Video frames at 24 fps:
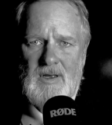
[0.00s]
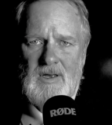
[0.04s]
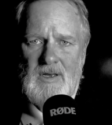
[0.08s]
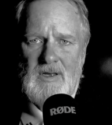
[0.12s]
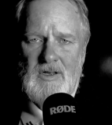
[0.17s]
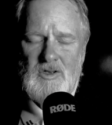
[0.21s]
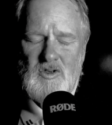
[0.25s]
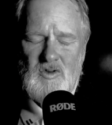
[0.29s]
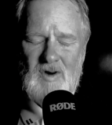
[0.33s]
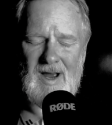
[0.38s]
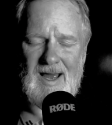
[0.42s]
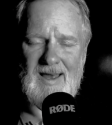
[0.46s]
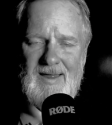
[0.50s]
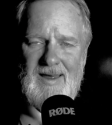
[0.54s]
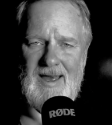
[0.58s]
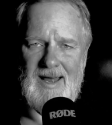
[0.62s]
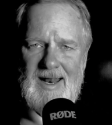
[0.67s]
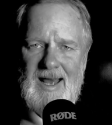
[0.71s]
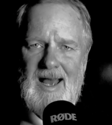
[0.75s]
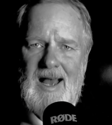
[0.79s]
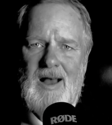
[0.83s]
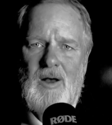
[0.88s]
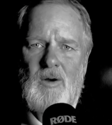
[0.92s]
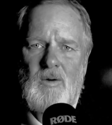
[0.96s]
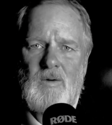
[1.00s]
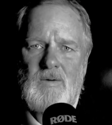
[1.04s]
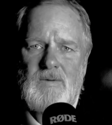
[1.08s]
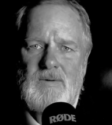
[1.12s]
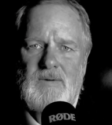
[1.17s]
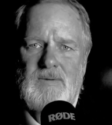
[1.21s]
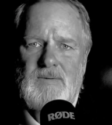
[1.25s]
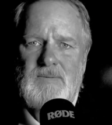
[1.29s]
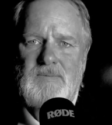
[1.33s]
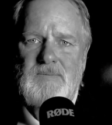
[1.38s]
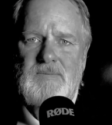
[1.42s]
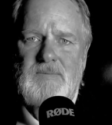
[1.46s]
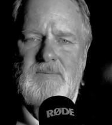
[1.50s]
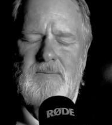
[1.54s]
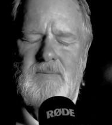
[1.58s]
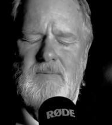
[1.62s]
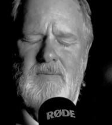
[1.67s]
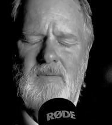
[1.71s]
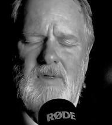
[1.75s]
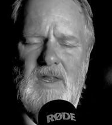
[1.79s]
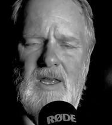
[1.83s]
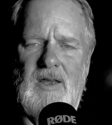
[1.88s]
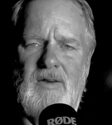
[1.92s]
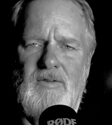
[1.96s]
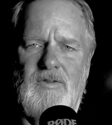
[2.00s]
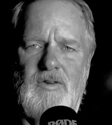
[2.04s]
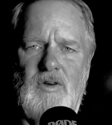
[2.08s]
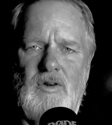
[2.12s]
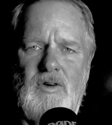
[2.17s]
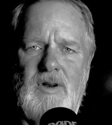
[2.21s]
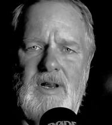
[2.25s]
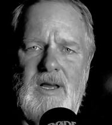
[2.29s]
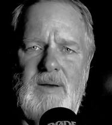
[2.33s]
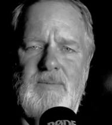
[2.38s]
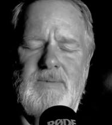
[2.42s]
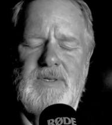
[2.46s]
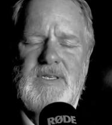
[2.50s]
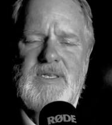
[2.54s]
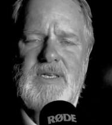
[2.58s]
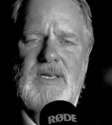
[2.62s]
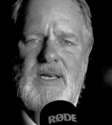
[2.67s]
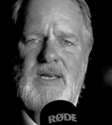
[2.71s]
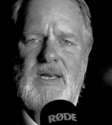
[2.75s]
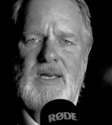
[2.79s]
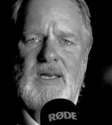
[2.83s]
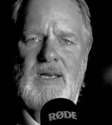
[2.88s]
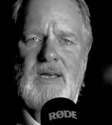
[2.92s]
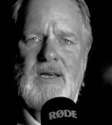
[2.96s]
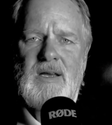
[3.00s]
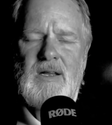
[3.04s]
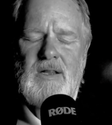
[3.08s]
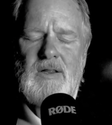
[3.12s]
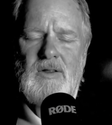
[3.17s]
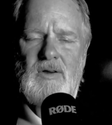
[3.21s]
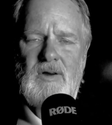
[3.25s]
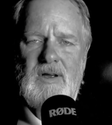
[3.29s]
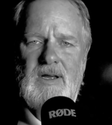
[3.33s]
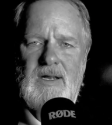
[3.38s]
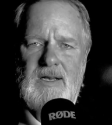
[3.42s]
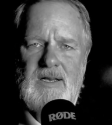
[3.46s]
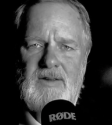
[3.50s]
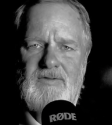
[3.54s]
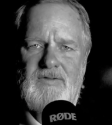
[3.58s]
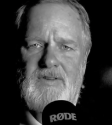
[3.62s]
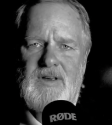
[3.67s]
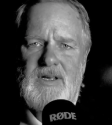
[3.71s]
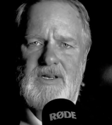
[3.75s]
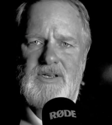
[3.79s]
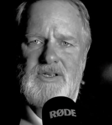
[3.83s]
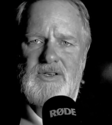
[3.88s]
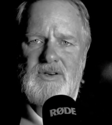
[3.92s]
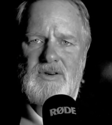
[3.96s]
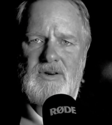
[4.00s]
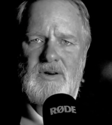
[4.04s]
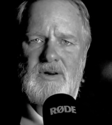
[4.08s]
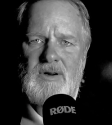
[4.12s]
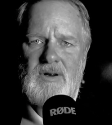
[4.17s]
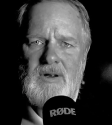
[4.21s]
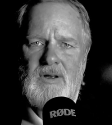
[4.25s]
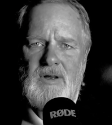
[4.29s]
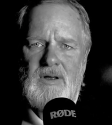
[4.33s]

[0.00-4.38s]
Try that out. If you're an MC looking to feature,